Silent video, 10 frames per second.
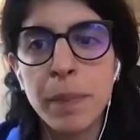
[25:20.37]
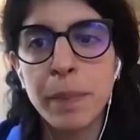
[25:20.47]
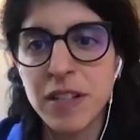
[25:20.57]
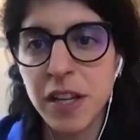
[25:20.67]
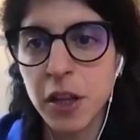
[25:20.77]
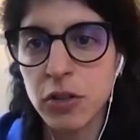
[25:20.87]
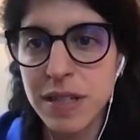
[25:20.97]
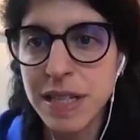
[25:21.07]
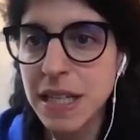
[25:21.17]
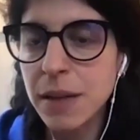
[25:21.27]
a particular
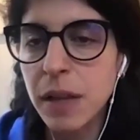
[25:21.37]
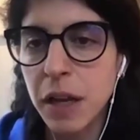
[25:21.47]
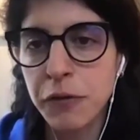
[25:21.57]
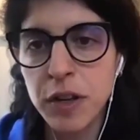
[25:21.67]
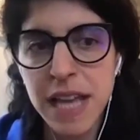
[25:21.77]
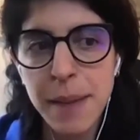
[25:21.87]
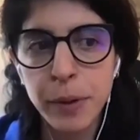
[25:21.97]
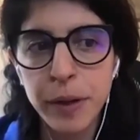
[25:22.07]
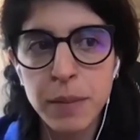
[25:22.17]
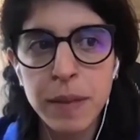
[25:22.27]
team. Like, for
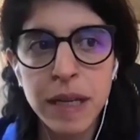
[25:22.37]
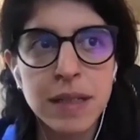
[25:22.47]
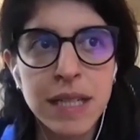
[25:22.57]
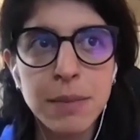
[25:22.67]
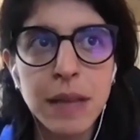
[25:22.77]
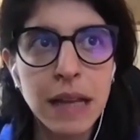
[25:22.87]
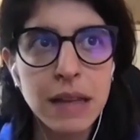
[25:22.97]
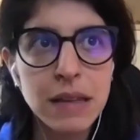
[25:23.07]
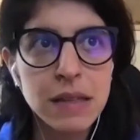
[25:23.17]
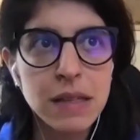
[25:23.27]
example, it could be a team
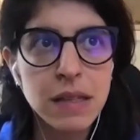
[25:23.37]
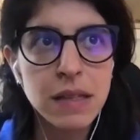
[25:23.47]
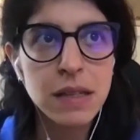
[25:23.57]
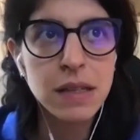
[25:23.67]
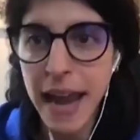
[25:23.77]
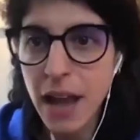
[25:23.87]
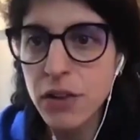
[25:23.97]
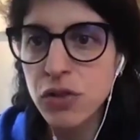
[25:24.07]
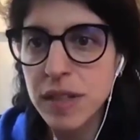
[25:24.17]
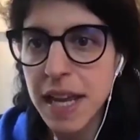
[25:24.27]
that's supporting
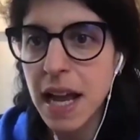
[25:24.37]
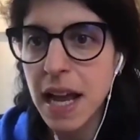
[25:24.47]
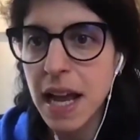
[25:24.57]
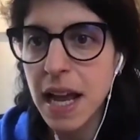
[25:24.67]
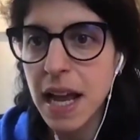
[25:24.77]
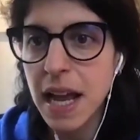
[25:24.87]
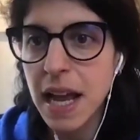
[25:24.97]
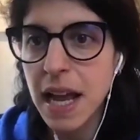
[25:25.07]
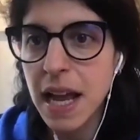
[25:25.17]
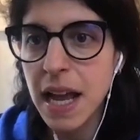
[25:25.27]
financial data in
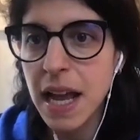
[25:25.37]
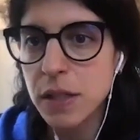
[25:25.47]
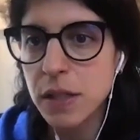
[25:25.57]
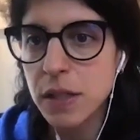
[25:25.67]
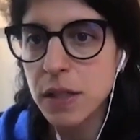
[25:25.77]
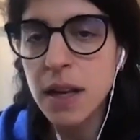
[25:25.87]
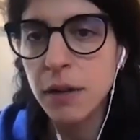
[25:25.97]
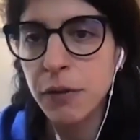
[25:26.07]
particular. That's very important.